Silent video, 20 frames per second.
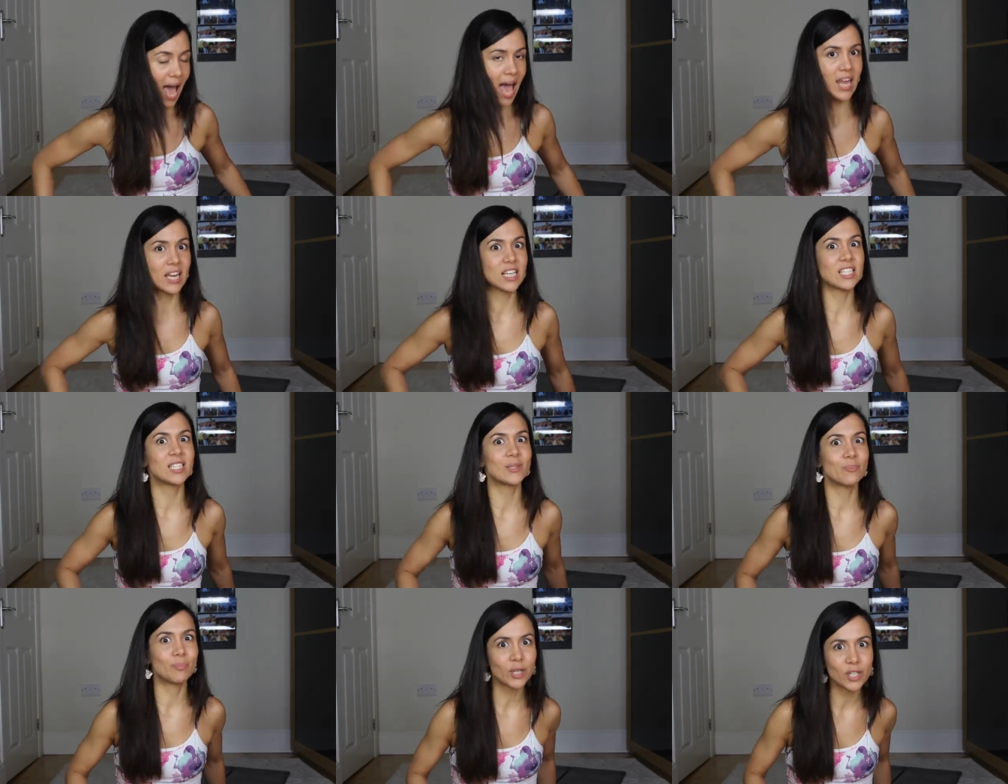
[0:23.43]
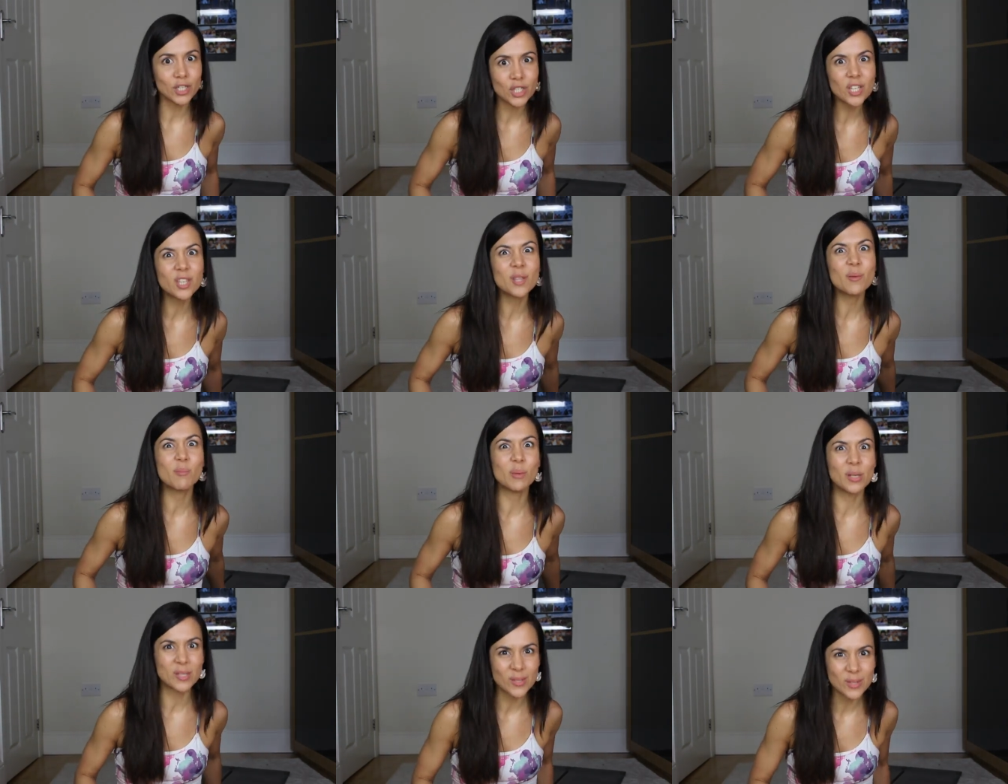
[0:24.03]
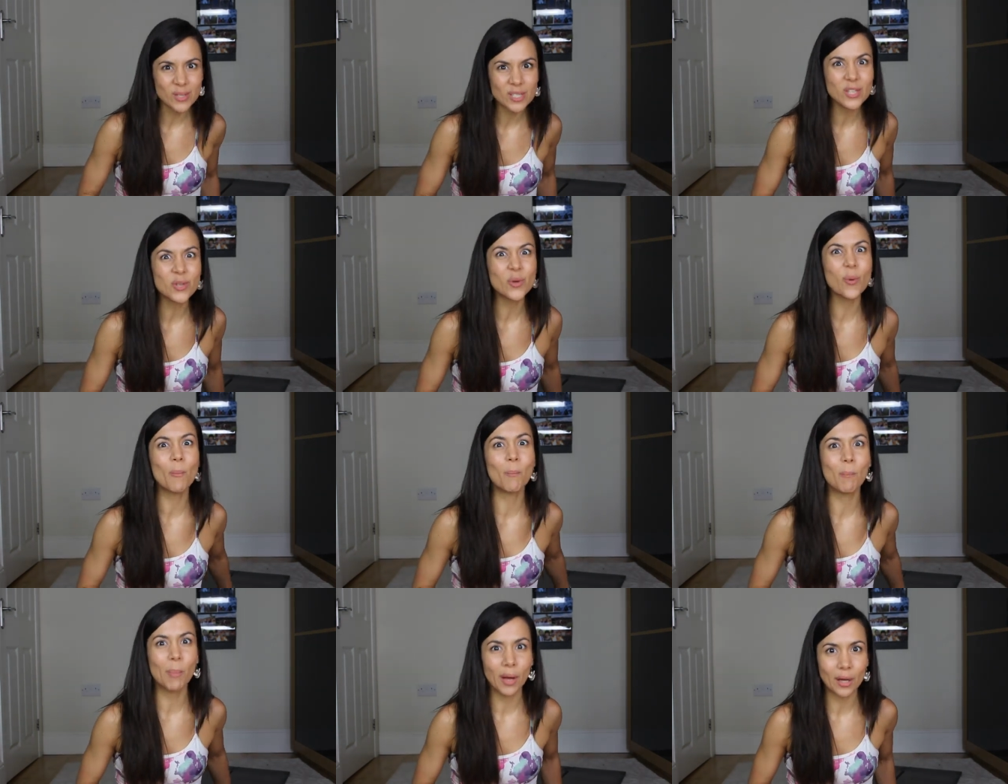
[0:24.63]
and especially the muscles in
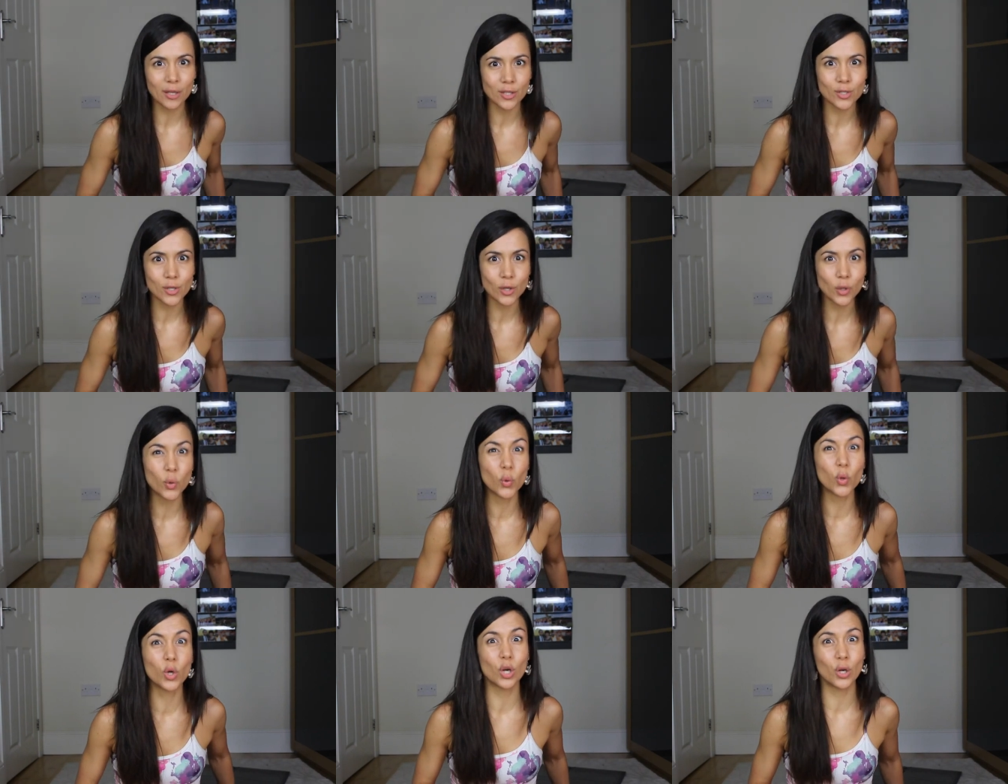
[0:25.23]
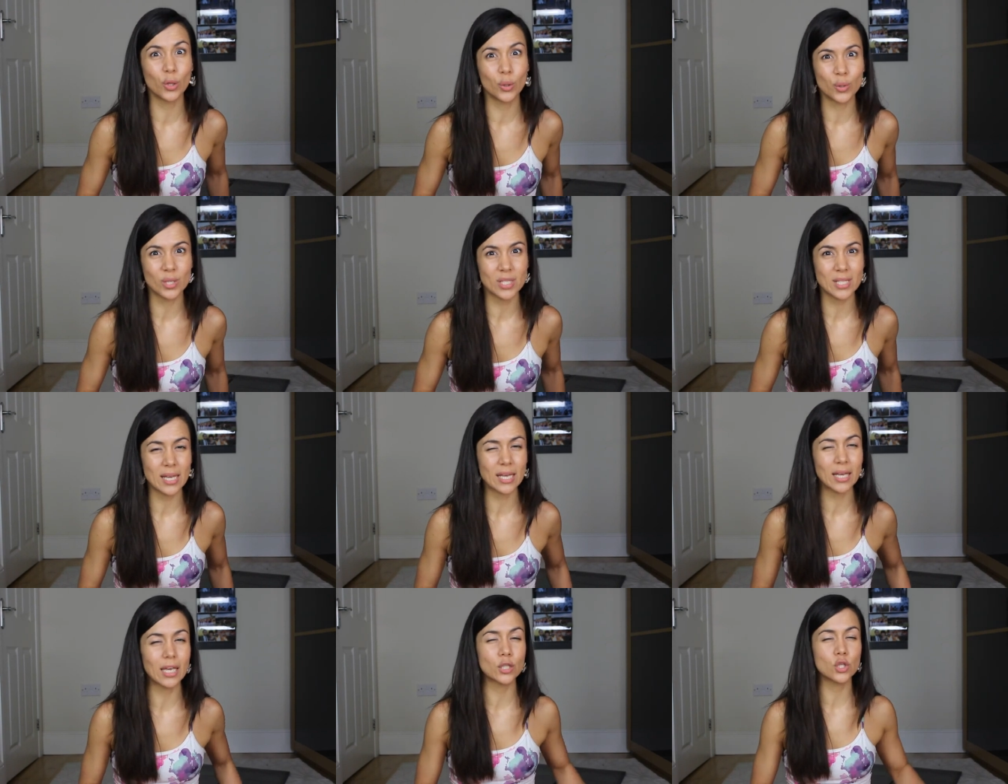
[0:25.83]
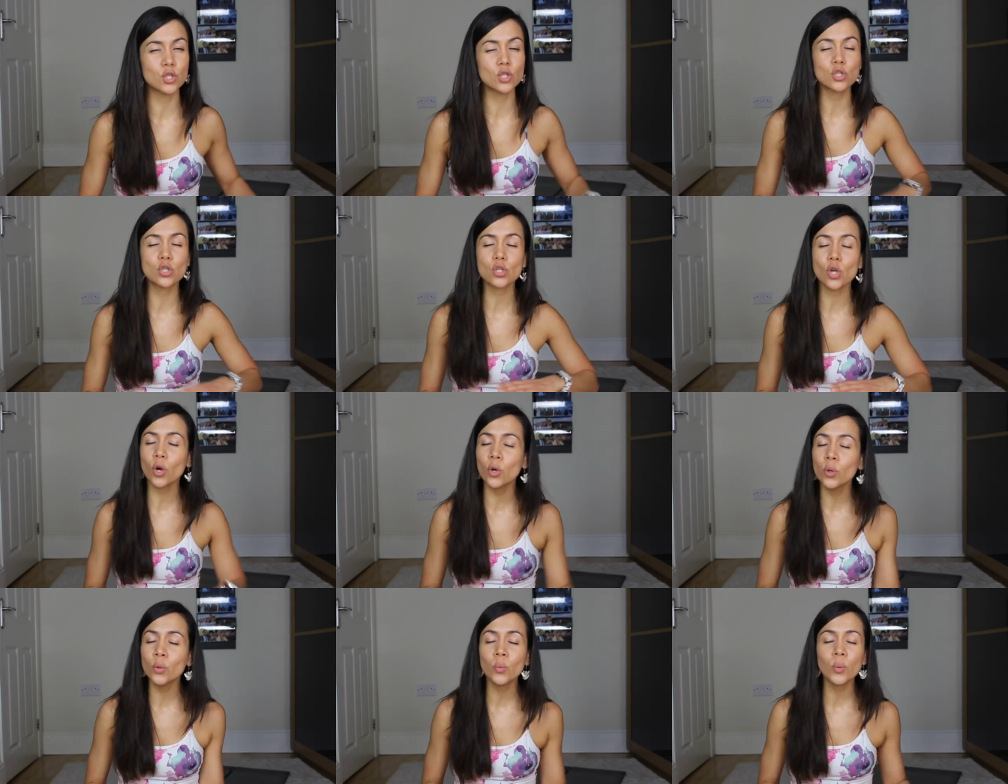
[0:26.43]
your butt, your glutes, they get
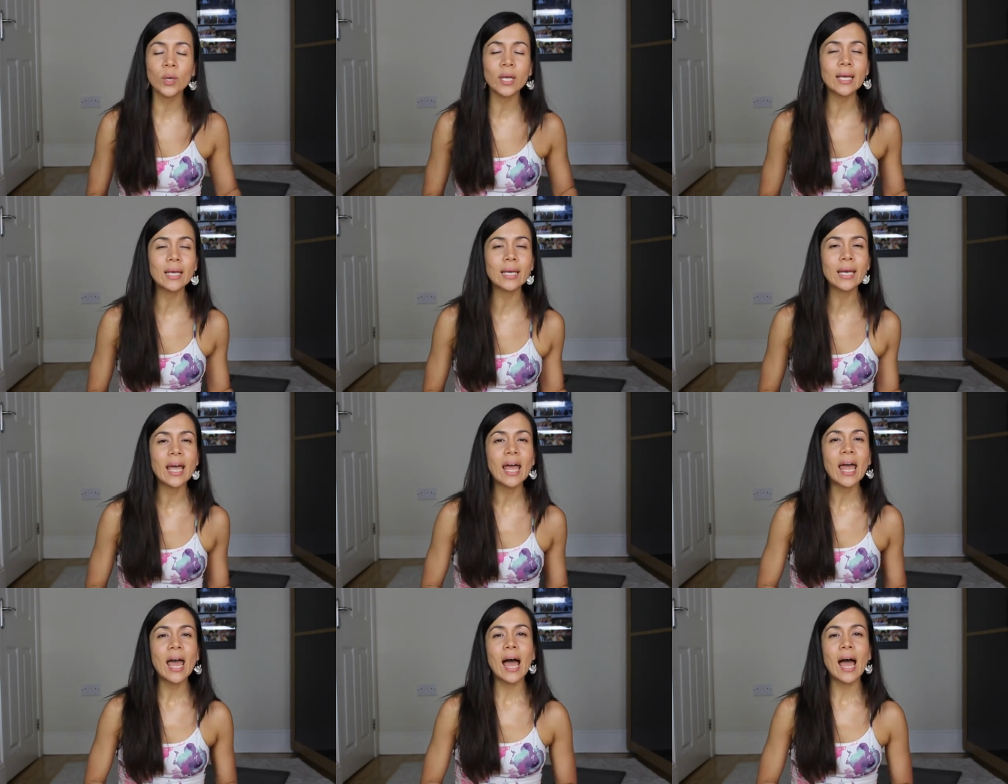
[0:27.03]
so weak,